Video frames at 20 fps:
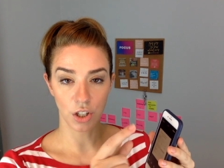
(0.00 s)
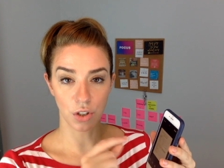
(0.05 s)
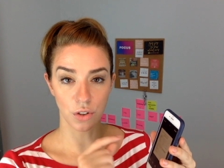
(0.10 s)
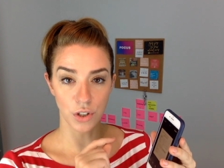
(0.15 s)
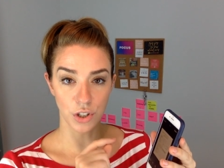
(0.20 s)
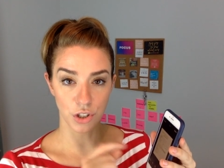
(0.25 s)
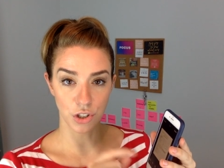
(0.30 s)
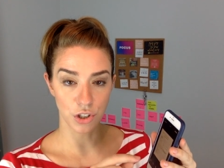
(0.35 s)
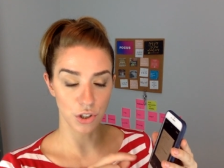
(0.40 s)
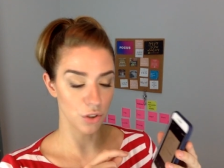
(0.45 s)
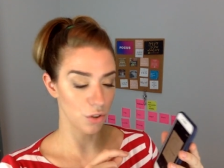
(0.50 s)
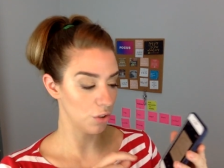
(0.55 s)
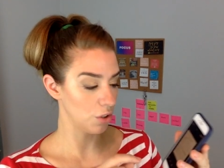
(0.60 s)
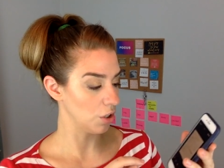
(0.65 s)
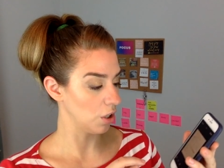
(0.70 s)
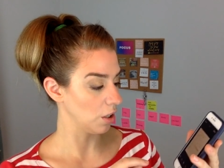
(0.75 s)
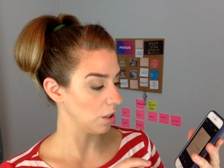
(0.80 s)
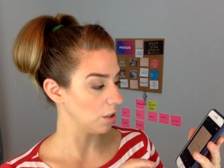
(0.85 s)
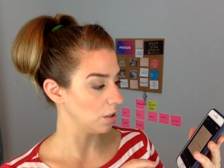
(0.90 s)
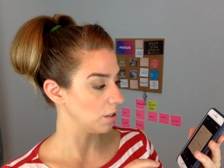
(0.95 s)
You can choose
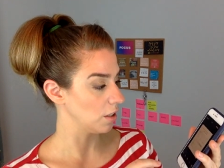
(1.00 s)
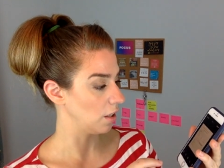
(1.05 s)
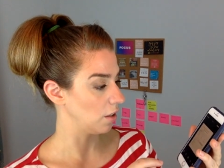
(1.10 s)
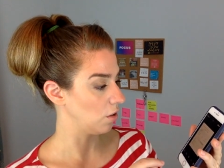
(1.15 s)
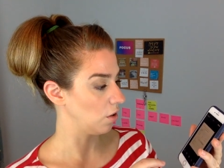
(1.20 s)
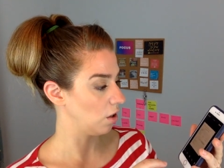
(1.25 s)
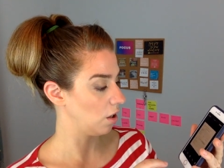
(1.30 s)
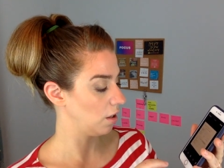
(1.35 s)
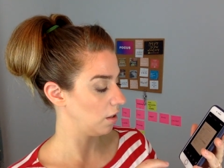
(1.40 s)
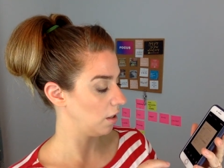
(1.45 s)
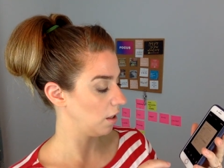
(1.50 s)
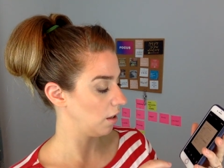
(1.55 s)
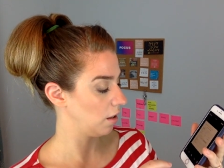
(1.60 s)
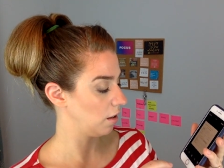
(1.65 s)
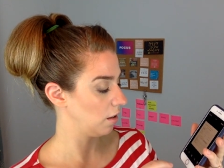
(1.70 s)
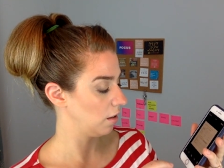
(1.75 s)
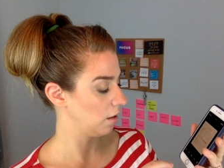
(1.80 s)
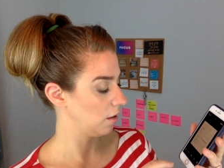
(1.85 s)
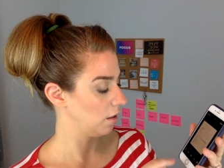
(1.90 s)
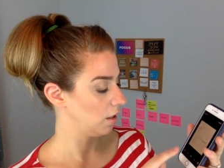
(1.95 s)
DocuSign on
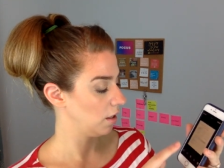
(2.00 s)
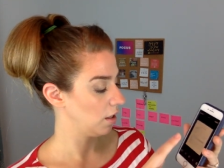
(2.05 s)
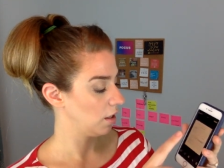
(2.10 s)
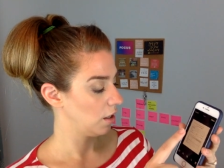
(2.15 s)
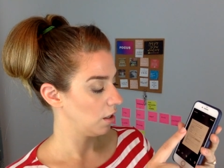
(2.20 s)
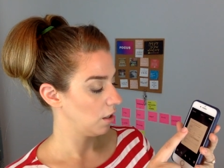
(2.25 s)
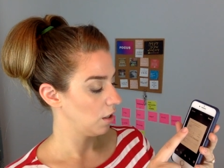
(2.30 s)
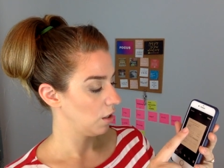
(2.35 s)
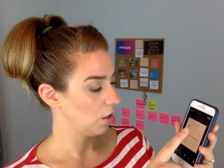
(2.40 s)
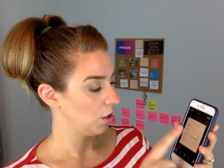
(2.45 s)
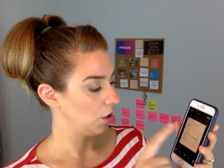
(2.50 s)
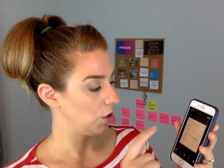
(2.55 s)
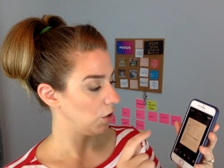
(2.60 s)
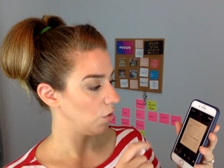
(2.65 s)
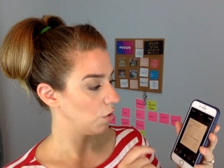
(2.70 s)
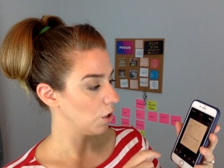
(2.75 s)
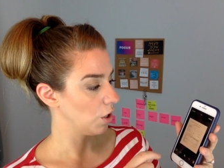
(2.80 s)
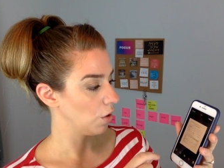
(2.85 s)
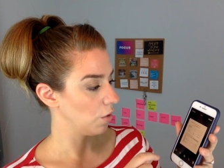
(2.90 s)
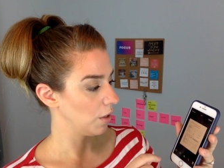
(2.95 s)
there.
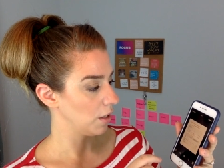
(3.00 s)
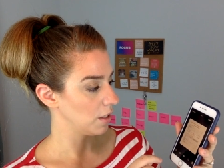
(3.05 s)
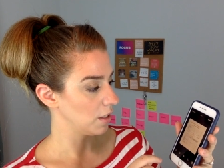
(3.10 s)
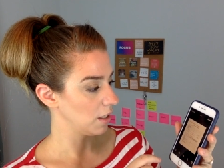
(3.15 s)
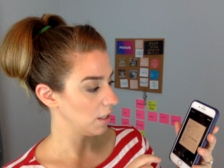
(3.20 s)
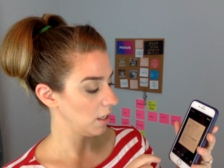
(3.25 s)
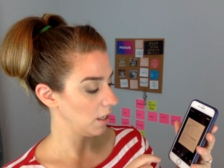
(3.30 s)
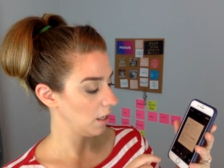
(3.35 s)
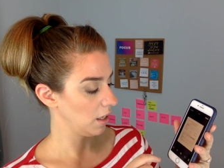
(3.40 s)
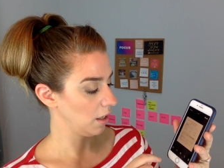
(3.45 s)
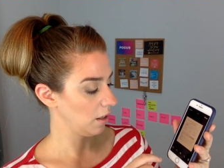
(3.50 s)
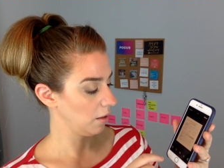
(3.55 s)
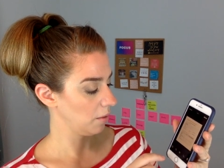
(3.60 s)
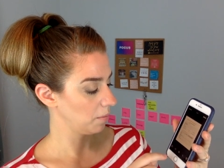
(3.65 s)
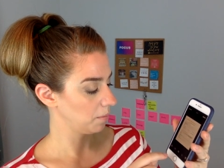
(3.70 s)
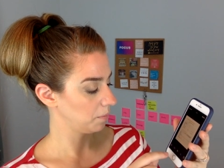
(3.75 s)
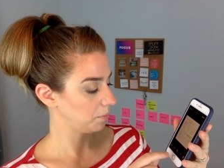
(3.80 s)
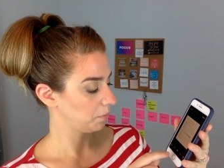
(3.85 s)
You go into here